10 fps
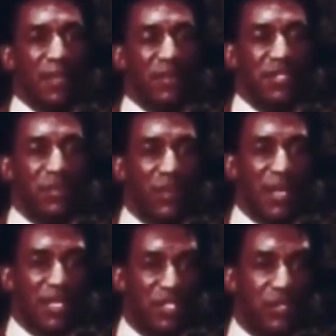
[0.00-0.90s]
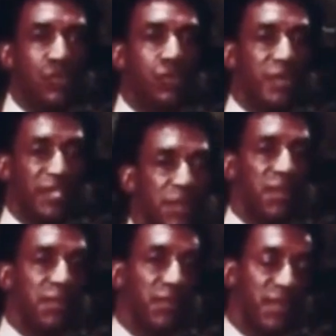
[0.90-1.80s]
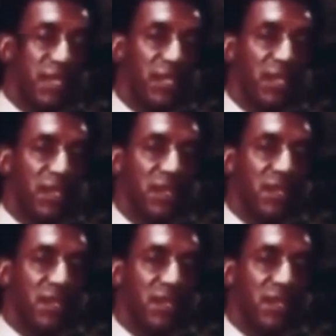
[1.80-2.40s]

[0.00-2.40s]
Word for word: Because the way it's usually taught, people think